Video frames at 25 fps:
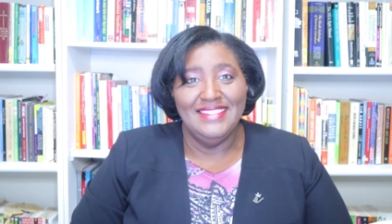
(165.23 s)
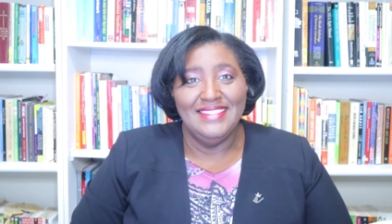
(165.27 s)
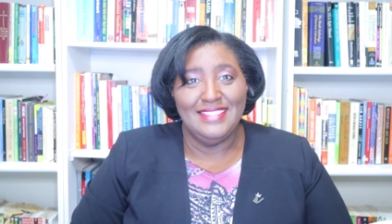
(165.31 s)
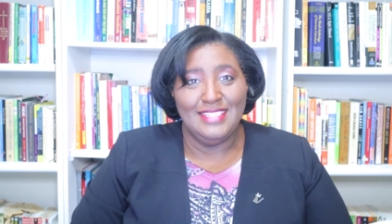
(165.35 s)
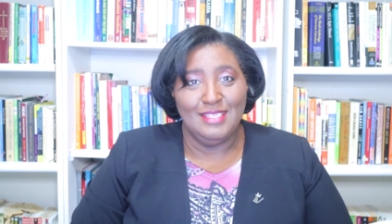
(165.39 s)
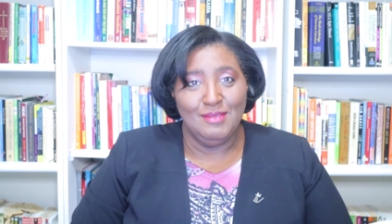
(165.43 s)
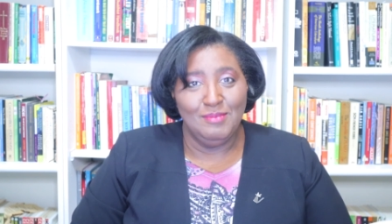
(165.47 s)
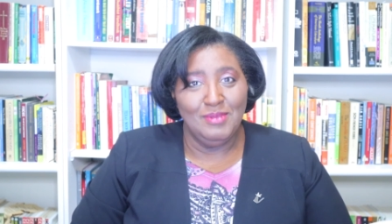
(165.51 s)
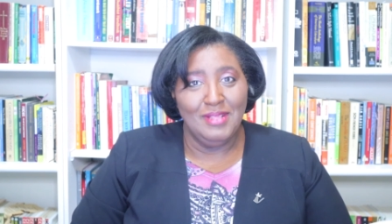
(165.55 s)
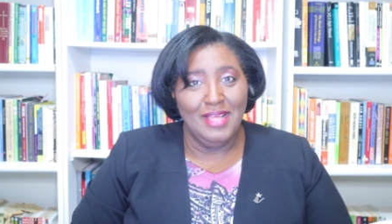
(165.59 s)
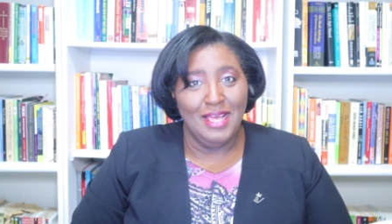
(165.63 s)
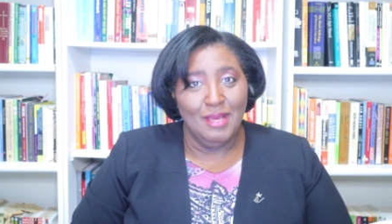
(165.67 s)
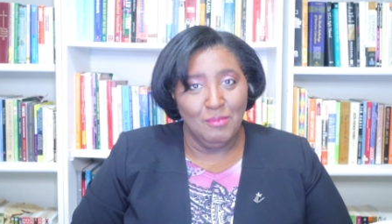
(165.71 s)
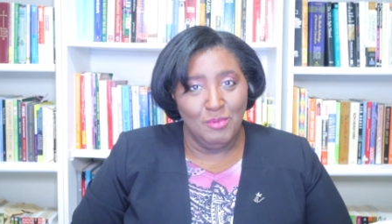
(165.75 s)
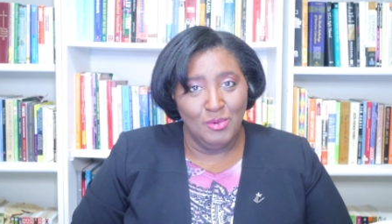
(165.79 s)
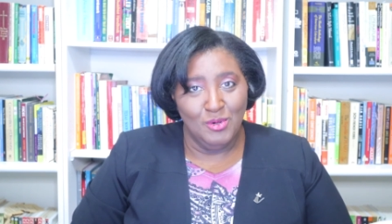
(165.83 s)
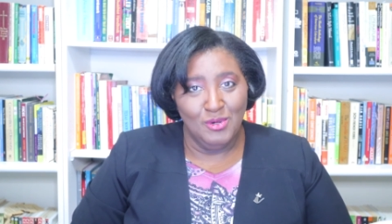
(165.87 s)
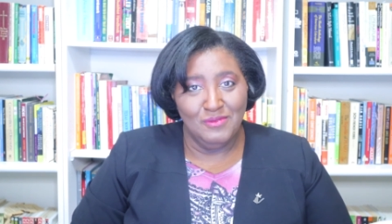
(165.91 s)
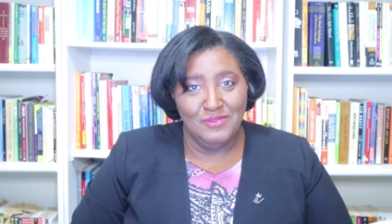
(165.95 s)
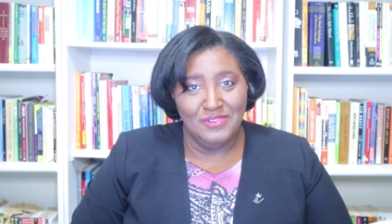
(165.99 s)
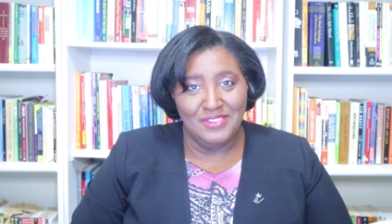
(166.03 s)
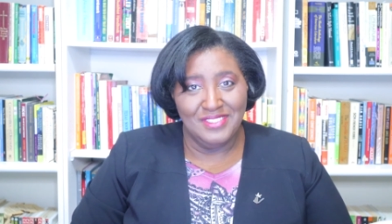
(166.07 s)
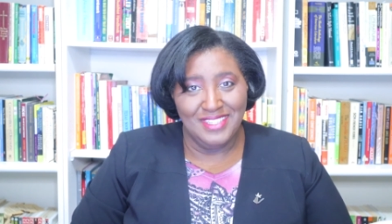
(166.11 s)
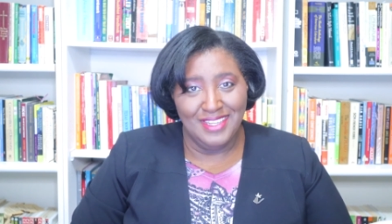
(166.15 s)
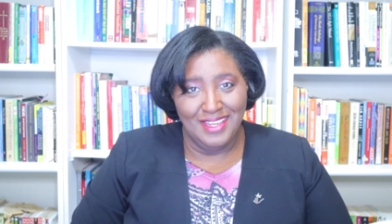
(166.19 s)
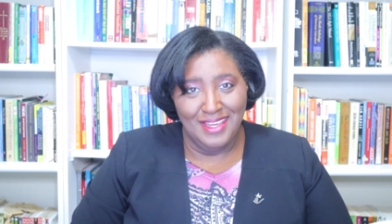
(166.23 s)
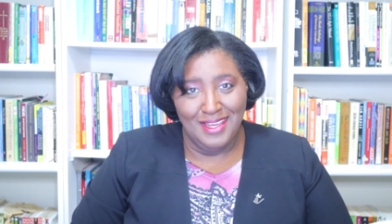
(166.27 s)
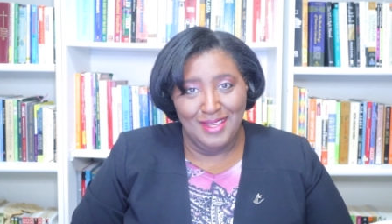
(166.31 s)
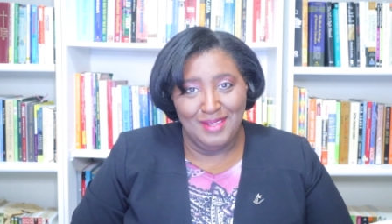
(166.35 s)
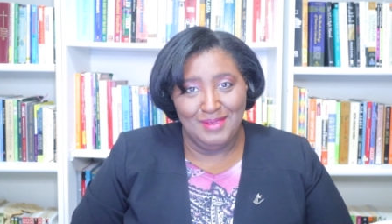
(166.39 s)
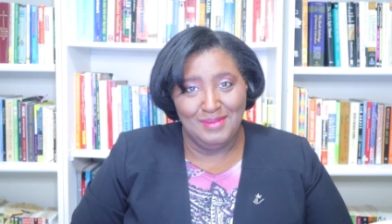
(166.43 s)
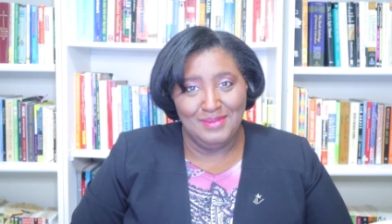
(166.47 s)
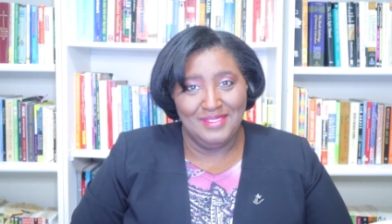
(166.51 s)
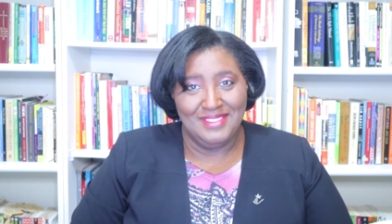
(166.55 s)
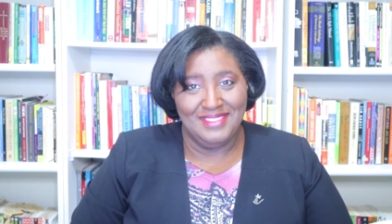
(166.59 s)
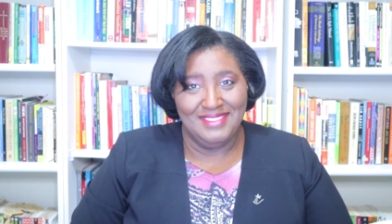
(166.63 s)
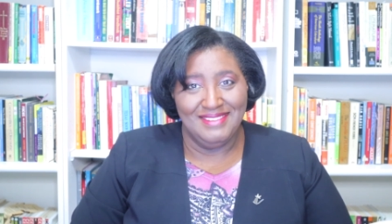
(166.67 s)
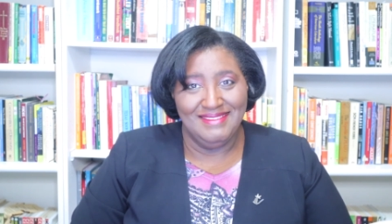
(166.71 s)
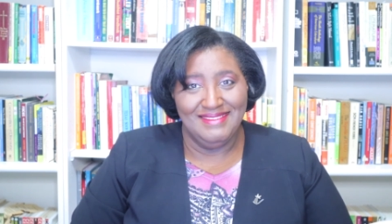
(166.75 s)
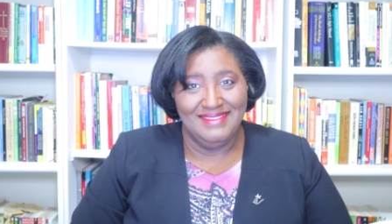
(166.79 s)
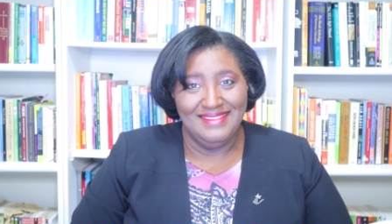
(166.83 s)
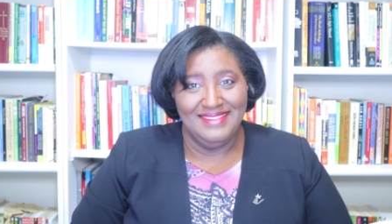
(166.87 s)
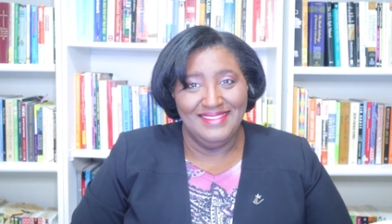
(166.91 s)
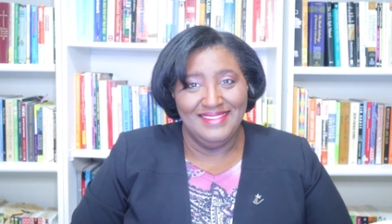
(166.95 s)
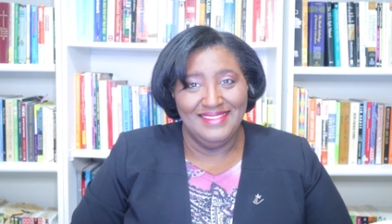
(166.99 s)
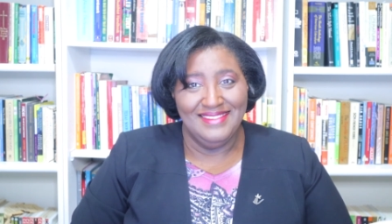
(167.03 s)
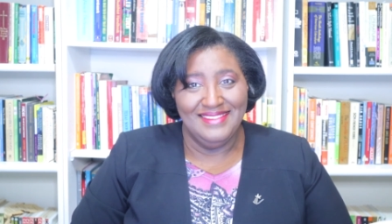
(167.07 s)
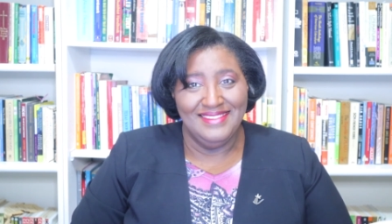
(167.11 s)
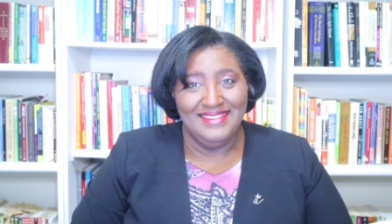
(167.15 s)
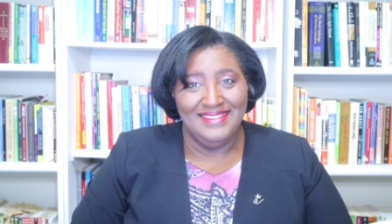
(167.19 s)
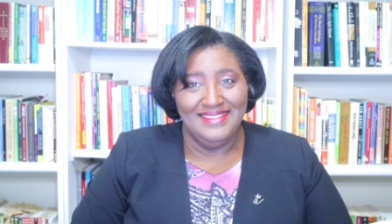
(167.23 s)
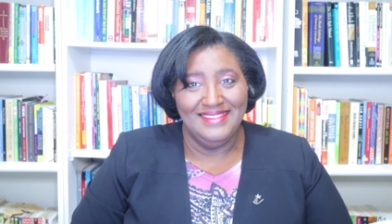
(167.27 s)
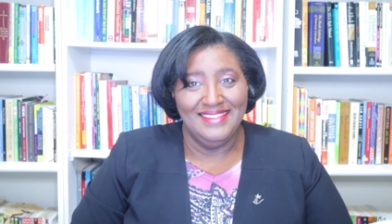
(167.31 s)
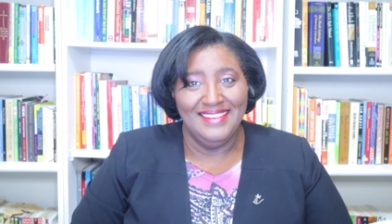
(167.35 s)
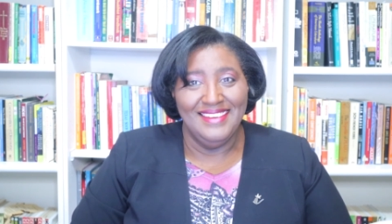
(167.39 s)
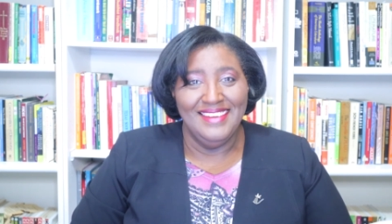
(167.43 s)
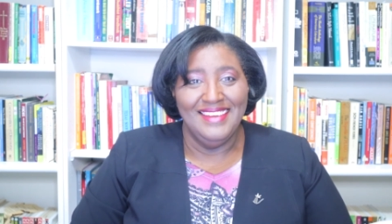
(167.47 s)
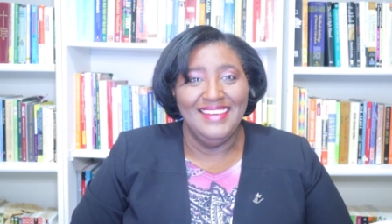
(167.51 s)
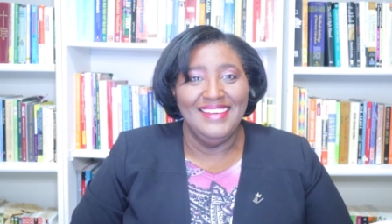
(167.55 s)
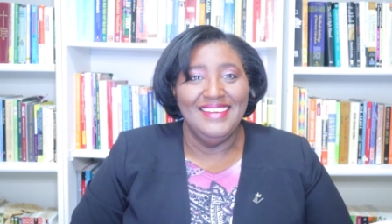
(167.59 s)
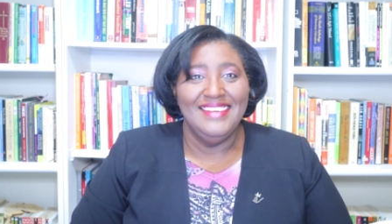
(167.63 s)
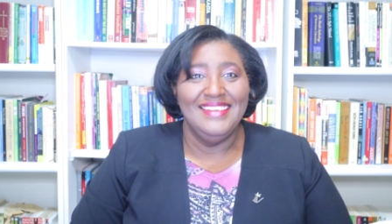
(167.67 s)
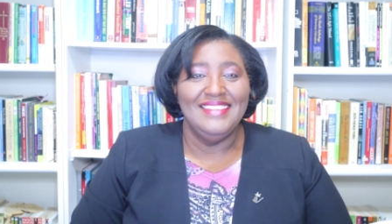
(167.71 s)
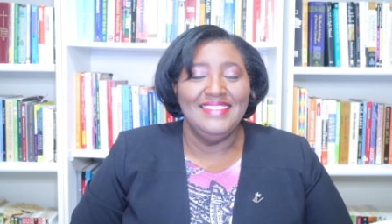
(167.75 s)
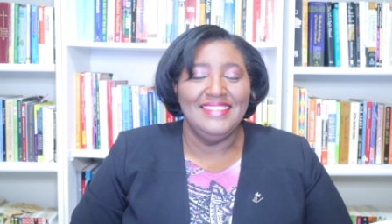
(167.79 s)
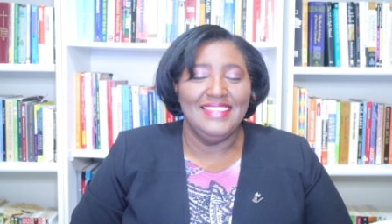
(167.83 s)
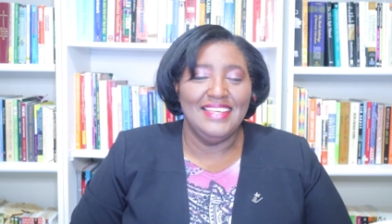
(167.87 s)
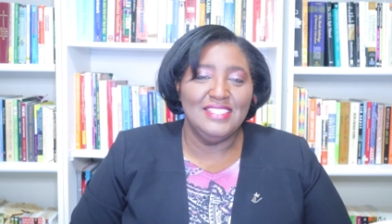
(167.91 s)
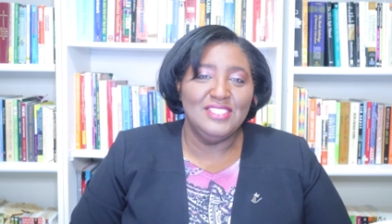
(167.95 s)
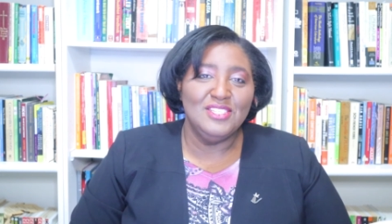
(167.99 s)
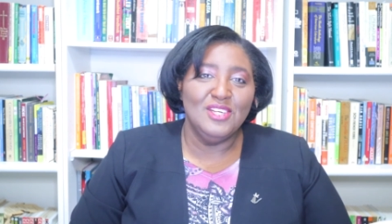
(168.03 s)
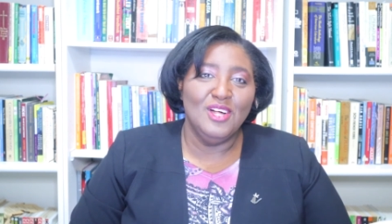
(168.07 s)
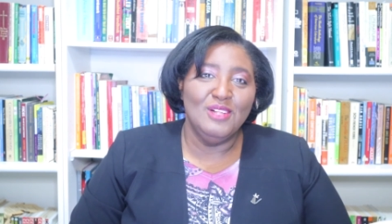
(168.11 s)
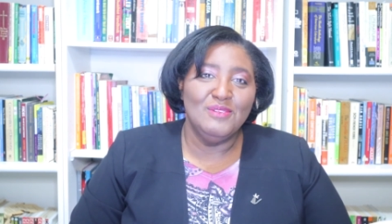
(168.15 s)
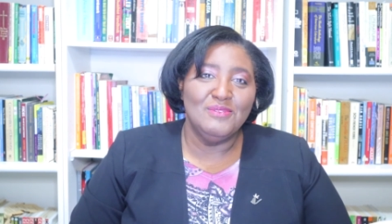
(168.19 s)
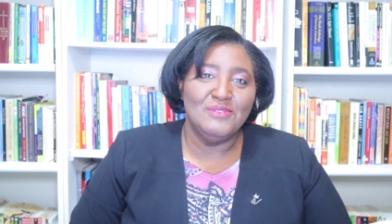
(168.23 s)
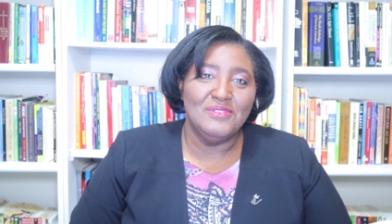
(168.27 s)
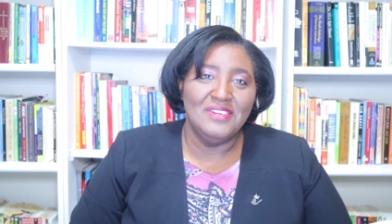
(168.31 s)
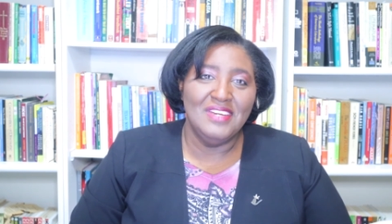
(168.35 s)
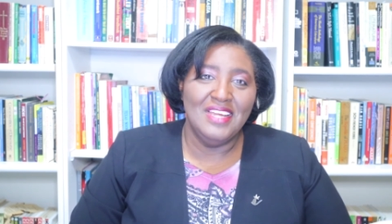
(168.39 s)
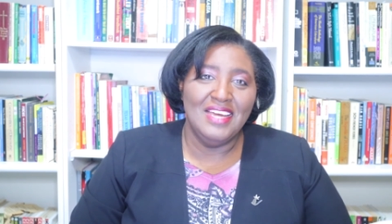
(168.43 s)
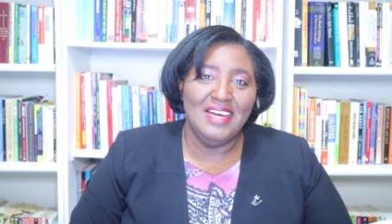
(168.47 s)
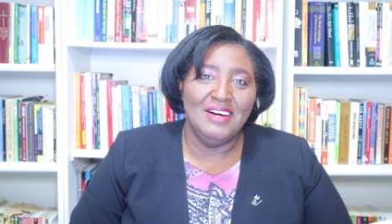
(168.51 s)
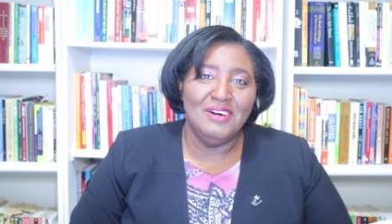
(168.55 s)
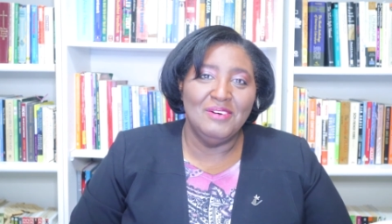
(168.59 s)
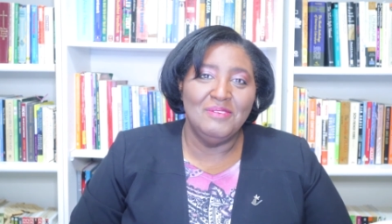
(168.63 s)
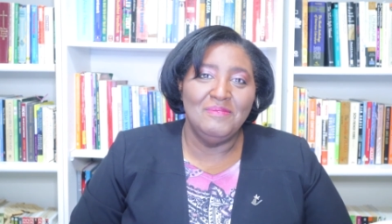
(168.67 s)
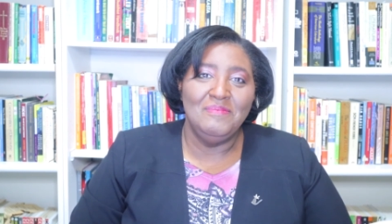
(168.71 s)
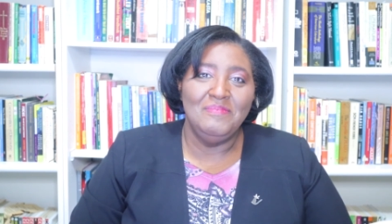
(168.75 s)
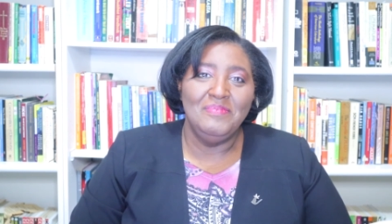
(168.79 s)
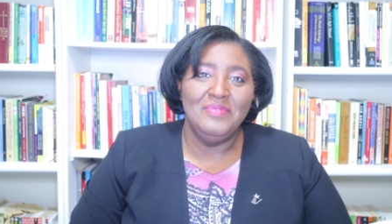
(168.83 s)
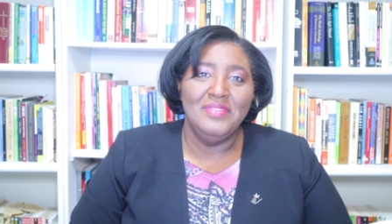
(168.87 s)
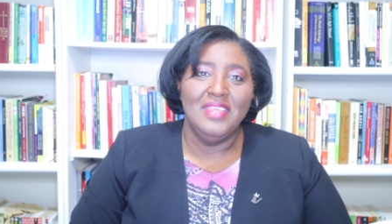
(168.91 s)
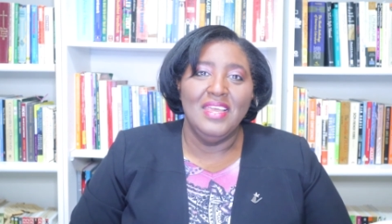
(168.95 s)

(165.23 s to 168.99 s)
See Blackboard for times. That's all for now.